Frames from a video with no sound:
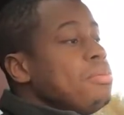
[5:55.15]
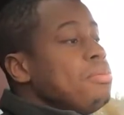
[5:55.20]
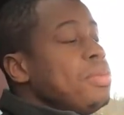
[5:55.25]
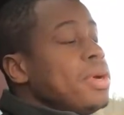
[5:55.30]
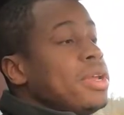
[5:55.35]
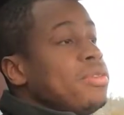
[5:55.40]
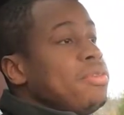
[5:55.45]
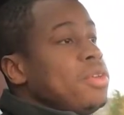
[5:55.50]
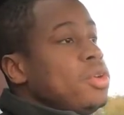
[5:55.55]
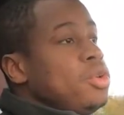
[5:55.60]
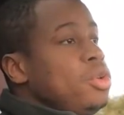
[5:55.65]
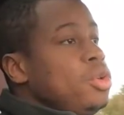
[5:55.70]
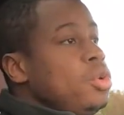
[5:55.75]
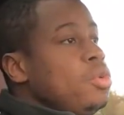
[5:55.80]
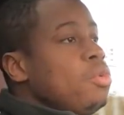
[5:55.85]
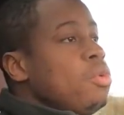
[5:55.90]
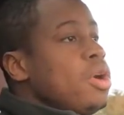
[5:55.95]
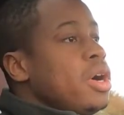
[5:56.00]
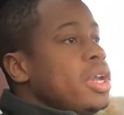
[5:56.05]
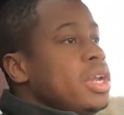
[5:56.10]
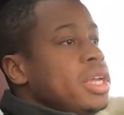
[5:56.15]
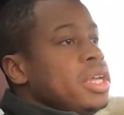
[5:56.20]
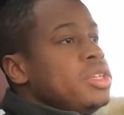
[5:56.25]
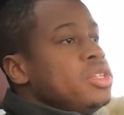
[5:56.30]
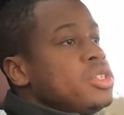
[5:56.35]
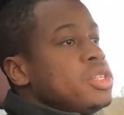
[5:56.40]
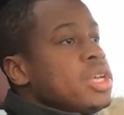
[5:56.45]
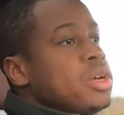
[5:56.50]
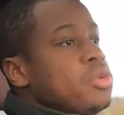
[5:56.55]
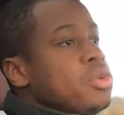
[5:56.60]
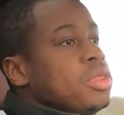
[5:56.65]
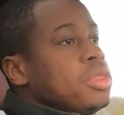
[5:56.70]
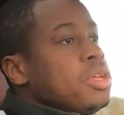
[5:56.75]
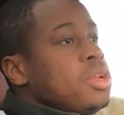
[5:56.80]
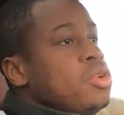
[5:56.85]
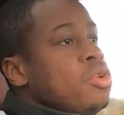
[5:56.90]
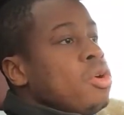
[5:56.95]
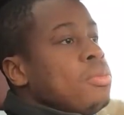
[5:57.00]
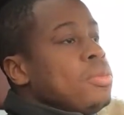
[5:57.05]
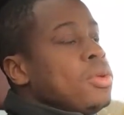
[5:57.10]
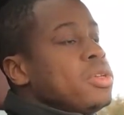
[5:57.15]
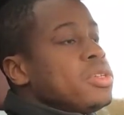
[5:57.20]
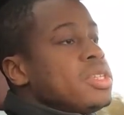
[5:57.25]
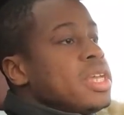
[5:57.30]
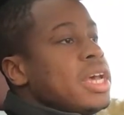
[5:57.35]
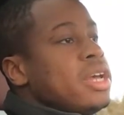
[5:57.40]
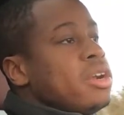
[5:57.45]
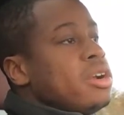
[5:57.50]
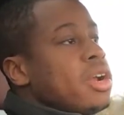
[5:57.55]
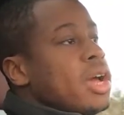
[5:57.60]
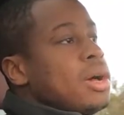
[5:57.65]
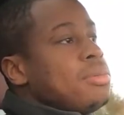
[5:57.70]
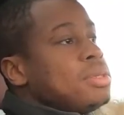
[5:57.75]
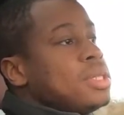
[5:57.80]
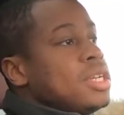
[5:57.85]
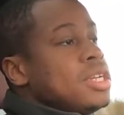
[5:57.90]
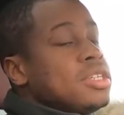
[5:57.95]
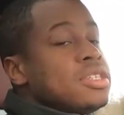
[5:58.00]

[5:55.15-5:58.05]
But if you do want, and you stick with the normal standard option,